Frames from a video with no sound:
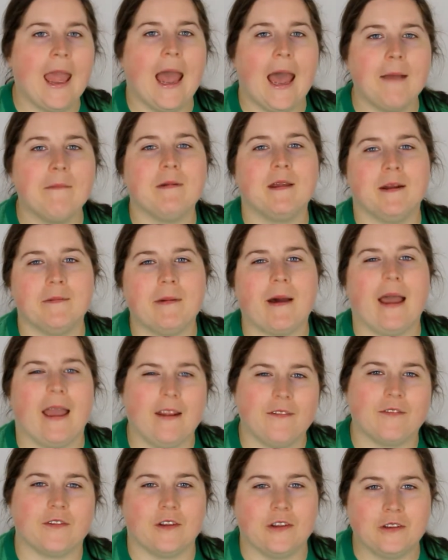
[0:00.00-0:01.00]
I'm going to buy
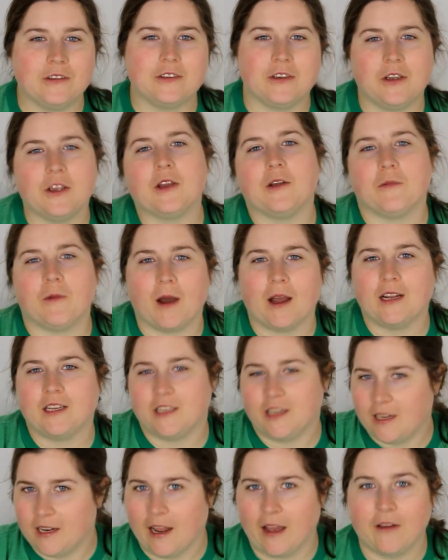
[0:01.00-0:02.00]
it for you so you can watch
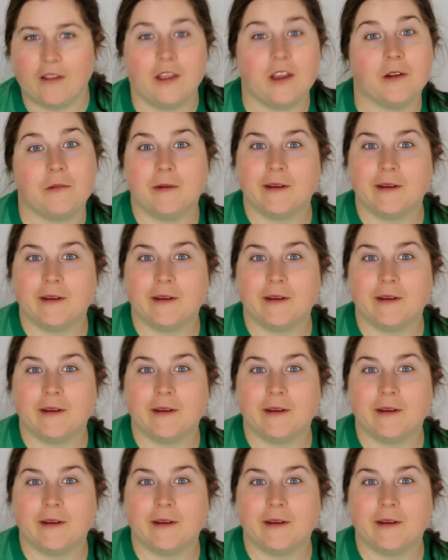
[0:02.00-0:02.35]
it now that you're